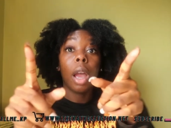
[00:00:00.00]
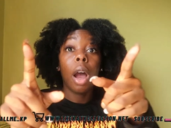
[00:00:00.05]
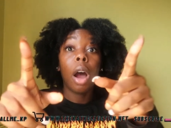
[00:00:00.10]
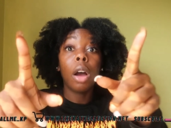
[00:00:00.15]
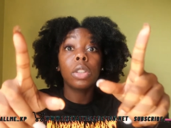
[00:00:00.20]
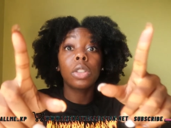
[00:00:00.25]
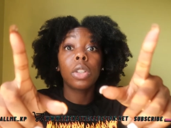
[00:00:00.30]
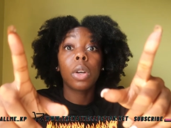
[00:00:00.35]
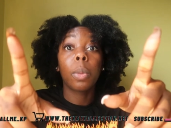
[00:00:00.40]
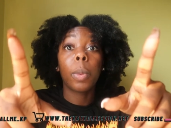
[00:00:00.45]

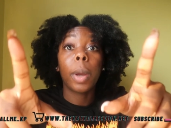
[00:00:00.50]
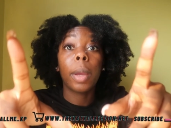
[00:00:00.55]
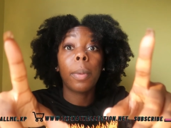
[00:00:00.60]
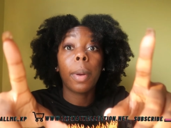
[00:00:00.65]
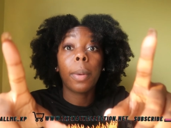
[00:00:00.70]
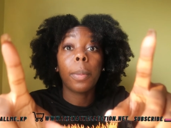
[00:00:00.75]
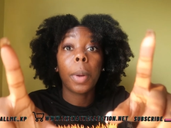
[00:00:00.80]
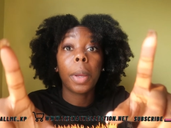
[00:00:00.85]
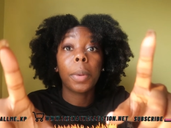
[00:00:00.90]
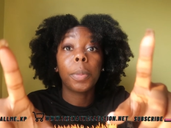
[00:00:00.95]
Also, wait,
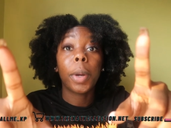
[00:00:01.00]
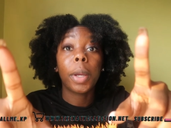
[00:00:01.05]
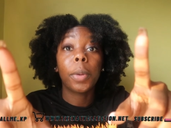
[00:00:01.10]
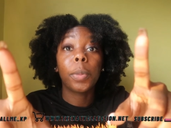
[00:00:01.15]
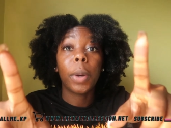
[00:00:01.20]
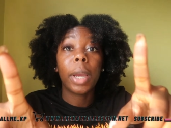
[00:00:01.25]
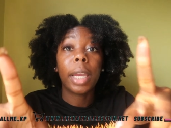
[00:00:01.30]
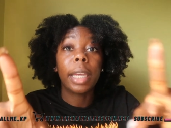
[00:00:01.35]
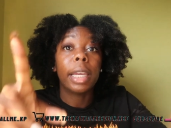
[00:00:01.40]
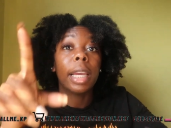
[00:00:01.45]
wait, wait,
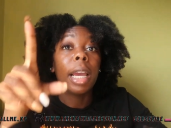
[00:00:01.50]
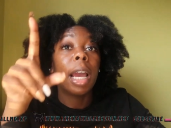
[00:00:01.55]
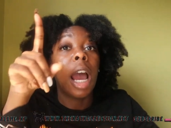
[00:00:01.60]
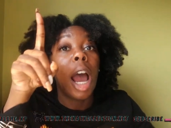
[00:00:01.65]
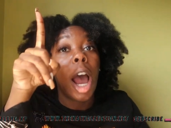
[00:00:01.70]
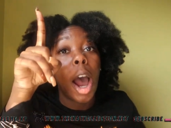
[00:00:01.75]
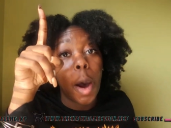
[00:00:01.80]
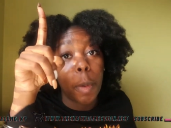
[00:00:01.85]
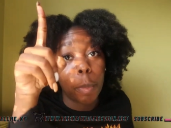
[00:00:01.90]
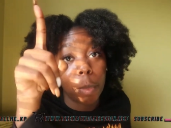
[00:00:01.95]
wait, wait.
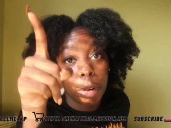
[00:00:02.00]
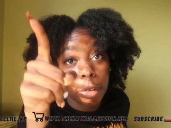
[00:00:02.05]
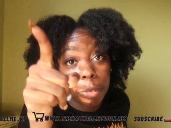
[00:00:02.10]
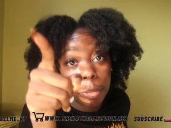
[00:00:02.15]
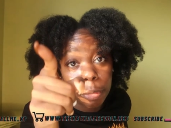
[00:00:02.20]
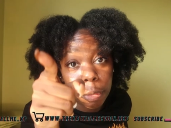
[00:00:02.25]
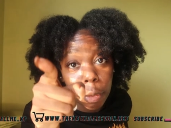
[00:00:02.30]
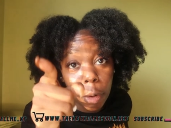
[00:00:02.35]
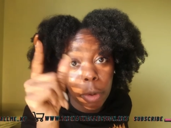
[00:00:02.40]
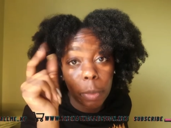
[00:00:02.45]

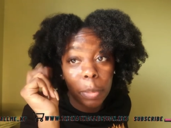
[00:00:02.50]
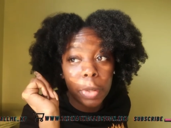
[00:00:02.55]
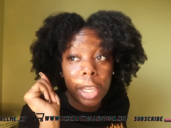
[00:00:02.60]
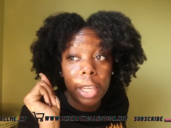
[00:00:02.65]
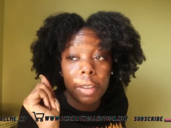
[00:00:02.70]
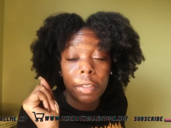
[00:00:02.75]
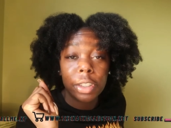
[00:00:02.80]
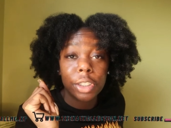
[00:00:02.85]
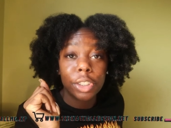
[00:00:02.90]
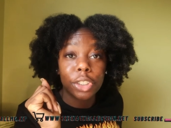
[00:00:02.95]
Before we
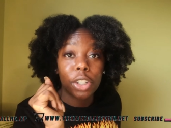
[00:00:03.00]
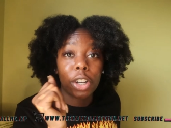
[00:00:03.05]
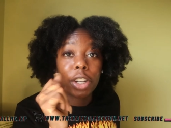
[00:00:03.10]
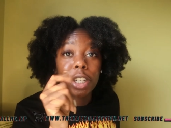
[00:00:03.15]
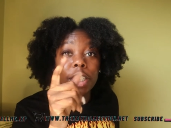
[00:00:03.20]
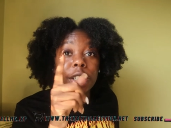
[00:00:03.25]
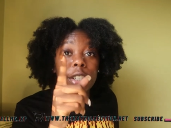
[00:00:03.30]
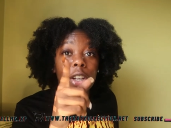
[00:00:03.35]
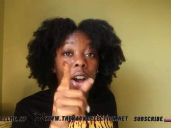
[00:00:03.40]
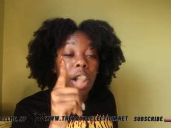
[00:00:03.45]
even
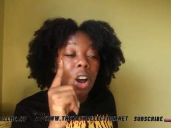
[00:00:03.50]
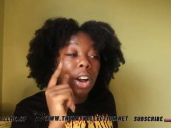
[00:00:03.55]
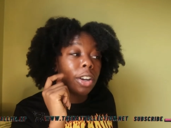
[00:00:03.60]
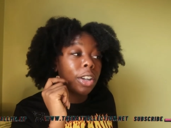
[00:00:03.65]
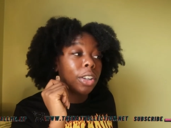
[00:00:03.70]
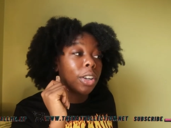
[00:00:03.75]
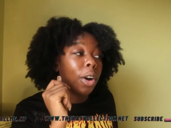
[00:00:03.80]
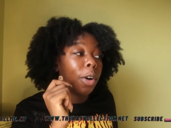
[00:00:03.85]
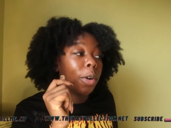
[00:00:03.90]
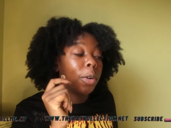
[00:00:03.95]
start,
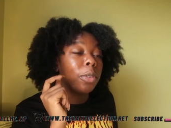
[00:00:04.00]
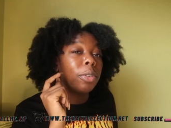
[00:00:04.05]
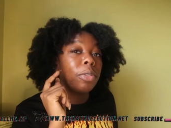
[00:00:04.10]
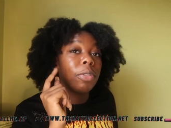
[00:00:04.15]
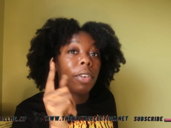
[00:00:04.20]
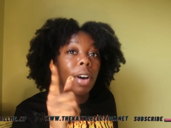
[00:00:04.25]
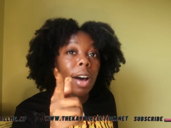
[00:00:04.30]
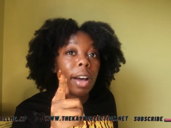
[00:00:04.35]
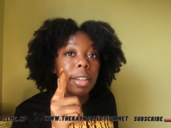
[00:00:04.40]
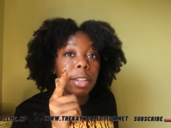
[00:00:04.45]
y'all go
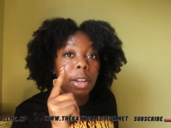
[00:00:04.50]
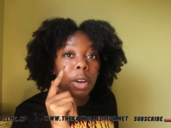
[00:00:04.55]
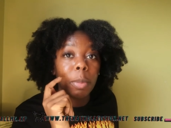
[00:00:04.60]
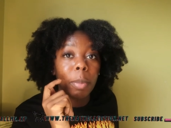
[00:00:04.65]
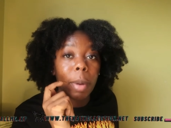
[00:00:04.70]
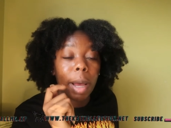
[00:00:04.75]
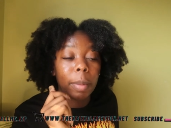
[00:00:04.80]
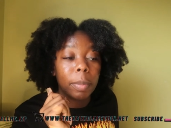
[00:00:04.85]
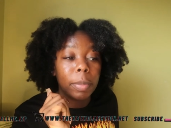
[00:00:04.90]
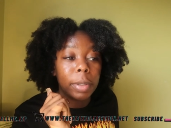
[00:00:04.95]
follow
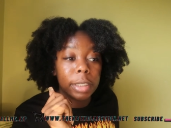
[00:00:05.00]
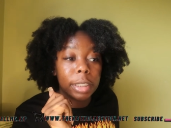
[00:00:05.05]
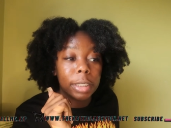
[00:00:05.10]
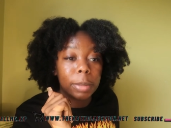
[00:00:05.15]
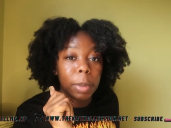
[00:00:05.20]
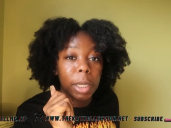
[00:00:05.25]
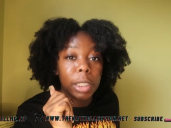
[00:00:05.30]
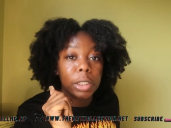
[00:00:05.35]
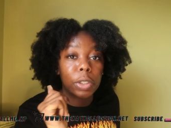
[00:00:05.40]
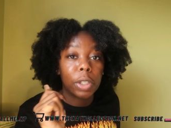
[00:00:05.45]
my
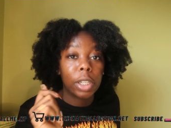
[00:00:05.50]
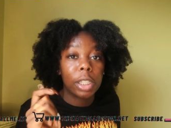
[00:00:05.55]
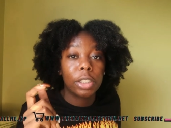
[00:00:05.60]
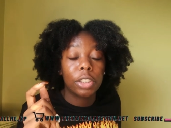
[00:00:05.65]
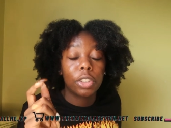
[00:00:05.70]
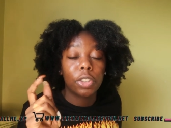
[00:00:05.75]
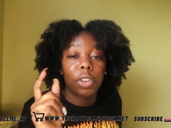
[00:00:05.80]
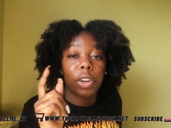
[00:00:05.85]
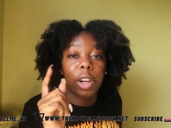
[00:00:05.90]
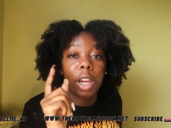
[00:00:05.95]
business page on
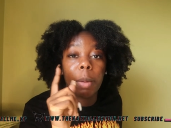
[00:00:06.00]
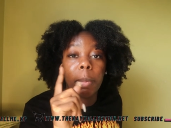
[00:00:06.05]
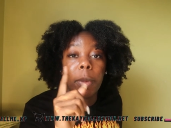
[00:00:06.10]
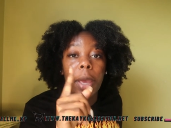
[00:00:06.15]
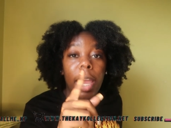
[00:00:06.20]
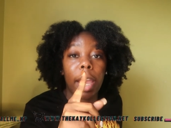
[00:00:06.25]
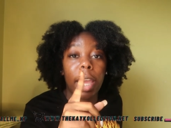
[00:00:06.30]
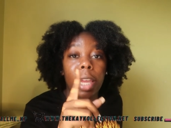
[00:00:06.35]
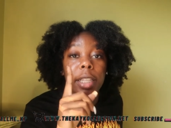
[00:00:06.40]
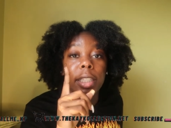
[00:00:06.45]
Instagram
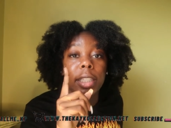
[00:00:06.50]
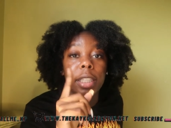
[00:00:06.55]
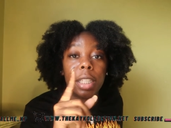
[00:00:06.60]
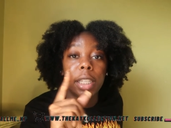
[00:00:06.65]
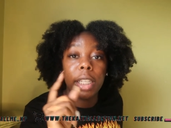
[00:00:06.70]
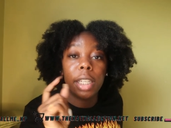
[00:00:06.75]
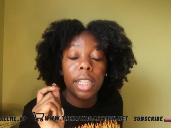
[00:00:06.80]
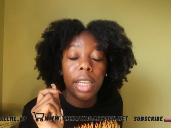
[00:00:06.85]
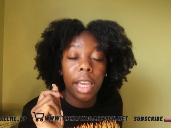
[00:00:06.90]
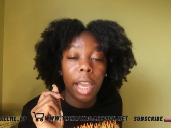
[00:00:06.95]
at
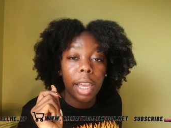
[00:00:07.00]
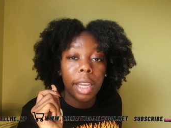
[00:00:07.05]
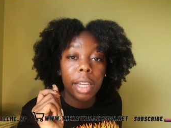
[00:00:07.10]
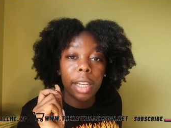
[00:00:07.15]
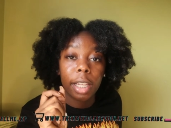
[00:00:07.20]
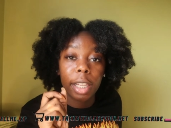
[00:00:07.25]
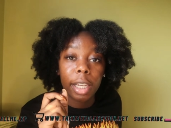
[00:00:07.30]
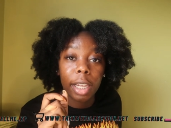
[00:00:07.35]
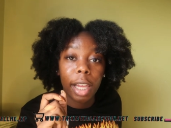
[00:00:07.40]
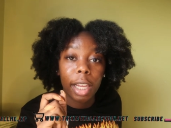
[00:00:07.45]
D K
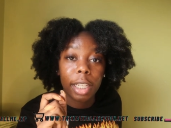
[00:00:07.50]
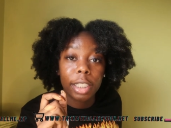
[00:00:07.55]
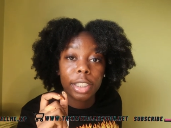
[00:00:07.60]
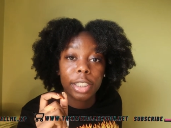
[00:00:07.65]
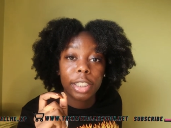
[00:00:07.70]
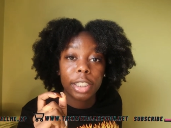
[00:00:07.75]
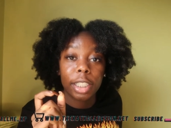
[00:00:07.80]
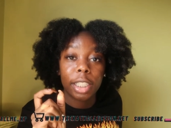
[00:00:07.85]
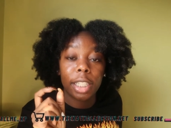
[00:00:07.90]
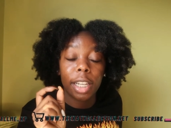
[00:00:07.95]

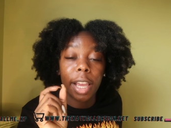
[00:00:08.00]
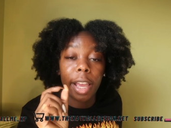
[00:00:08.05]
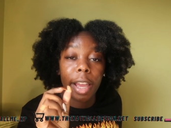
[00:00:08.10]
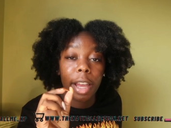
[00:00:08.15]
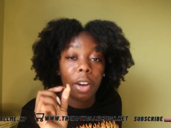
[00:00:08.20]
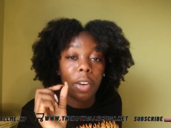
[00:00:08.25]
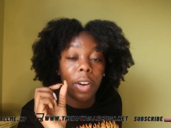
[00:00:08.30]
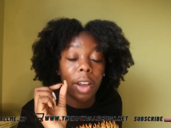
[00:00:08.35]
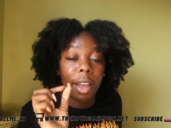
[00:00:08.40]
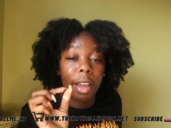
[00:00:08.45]
Collection
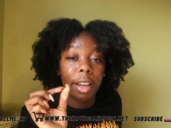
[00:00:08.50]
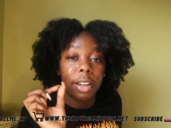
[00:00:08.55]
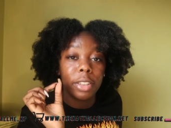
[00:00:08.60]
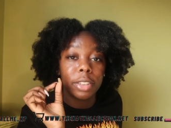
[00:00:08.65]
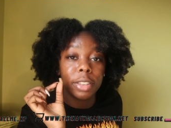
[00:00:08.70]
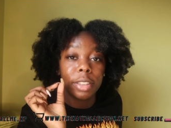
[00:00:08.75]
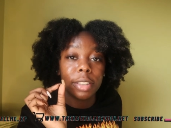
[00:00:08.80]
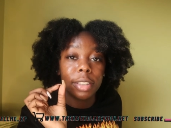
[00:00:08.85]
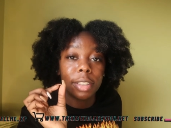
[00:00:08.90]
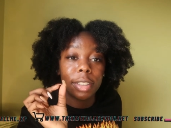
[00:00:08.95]
L
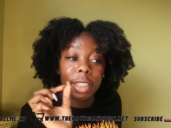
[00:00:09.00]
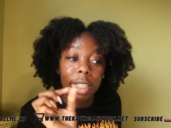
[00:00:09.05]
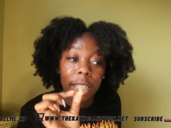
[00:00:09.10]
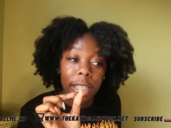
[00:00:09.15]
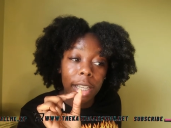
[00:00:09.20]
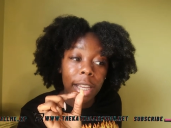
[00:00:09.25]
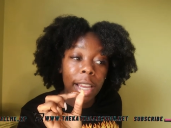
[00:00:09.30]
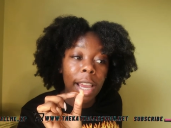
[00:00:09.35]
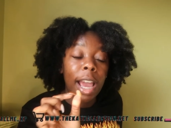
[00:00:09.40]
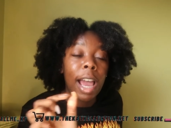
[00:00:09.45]
L
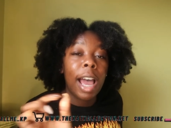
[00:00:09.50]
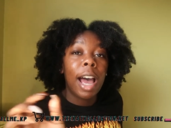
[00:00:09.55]
C.